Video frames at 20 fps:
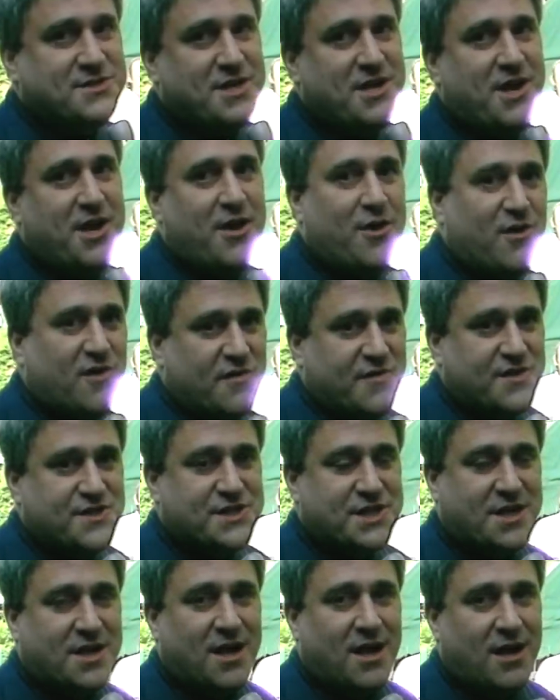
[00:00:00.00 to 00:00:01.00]
the year of the
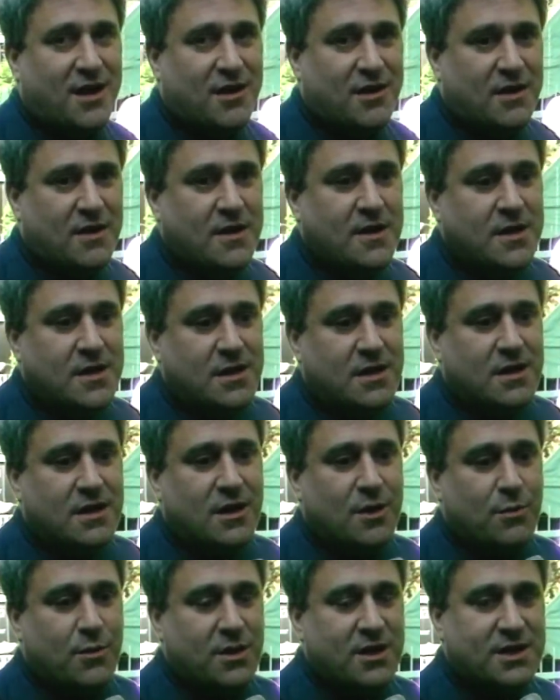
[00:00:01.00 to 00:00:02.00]
cigar. Uh,
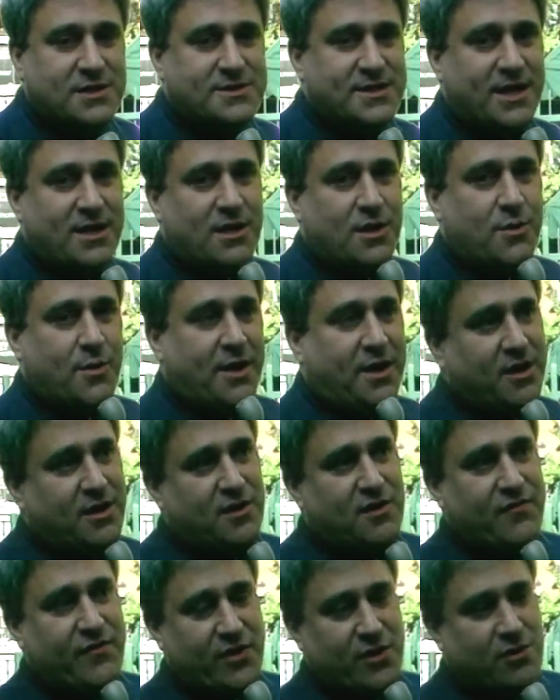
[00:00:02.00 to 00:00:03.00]
we're going to take a quick
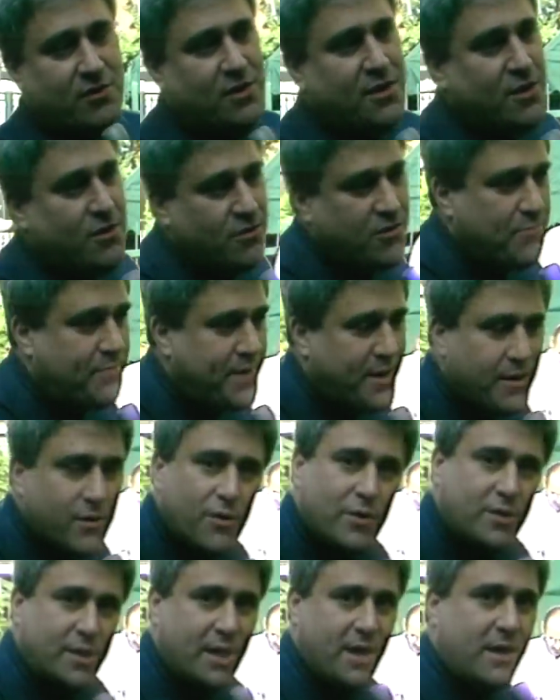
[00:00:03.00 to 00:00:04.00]
interview with Peter
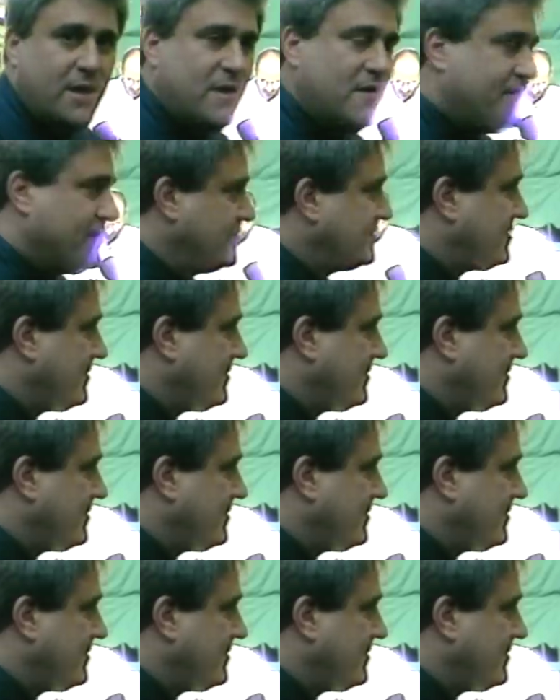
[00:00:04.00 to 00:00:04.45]
O'Connor from